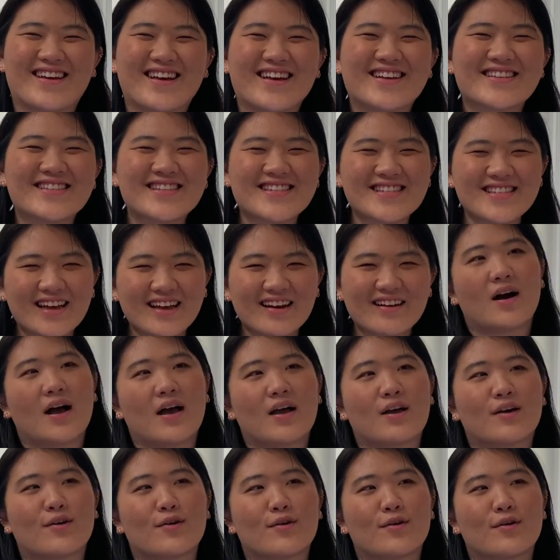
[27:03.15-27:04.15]
instead
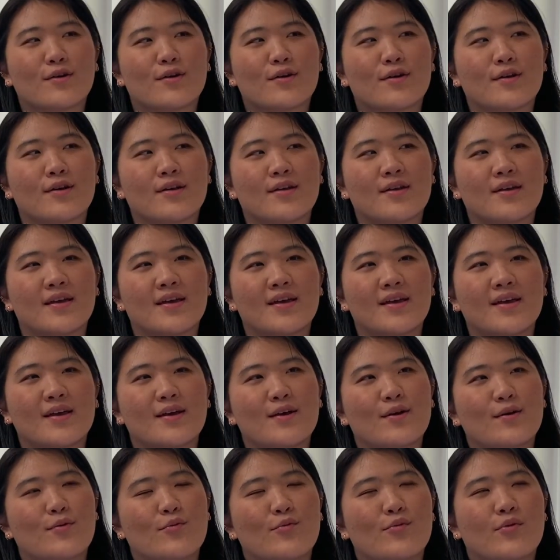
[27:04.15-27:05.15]
I could
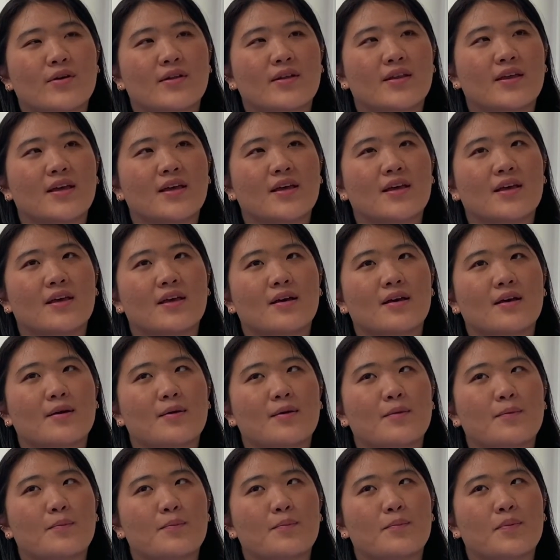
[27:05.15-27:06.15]
really